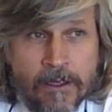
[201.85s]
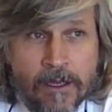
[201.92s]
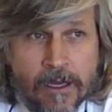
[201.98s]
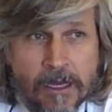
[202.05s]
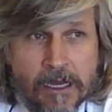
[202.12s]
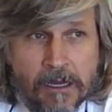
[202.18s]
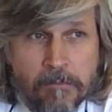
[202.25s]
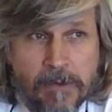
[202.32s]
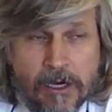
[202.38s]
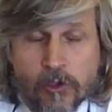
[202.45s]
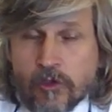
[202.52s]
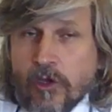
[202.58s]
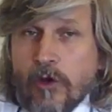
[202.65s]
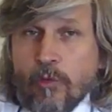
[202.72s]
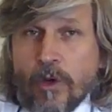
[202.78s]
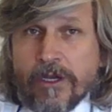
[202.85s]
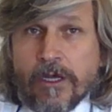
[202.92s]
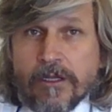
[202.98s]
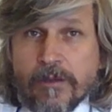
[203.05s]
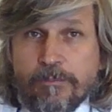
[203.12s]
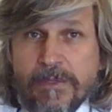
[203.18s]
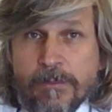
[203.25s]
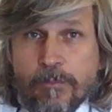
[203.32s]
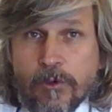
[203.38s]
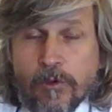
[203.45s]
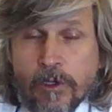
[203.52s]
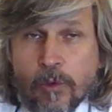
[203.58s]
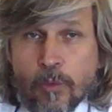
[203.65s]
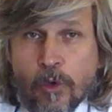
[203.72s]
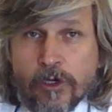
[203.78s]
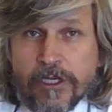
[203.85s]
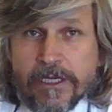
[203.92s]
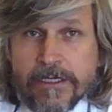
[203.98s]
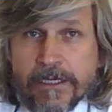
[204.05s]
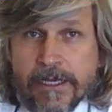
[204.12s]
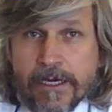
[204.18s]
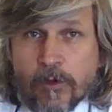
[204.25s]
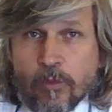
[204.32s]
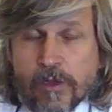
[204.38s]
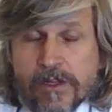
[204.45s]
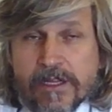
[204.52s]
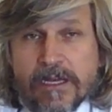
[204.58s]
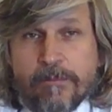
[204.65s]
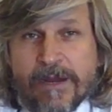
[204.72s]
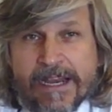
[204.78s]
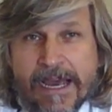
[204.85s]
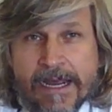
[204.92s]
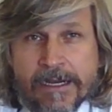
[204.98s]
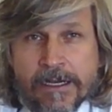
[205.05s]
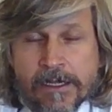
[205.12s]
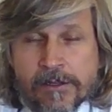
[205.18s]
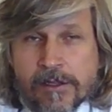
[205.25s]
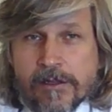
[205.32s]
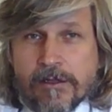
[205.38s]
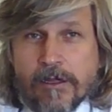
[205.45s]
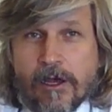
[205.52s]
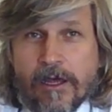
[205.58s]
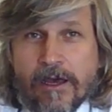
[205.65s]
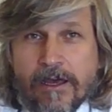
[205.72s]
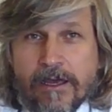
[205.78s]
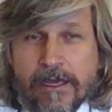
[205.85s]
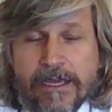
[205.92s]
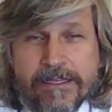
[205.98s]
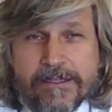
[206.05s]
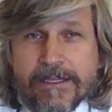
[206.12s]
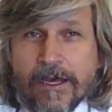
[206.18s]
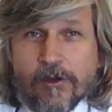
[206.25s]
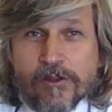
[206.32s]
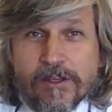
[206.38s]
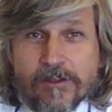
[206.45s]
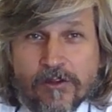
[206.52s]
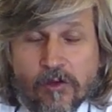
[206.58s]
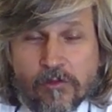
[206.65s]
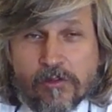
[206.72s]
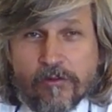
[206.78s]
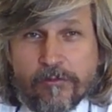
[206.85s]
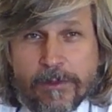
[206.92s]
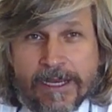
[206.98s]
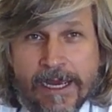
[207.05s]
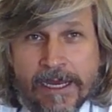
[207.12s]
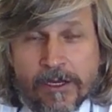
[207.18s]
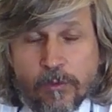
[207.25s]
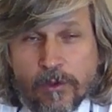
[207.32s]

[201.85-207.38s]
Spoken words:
About 100 people who are working there. We sell bananas, 8,000 tons of banana.